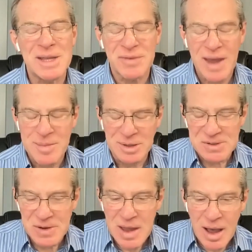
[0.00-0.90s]
that's
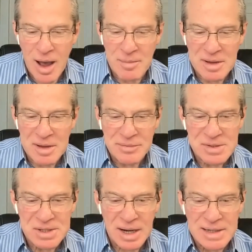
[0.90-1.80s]
fabulous. Um, give
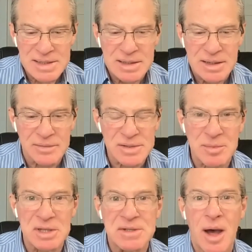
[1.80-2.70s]
us an idea of
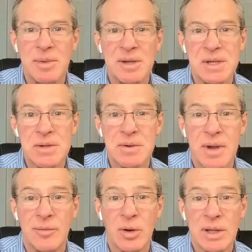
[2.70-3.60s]
some of the topics that you
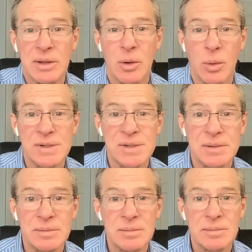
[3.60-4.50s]
cover in the course.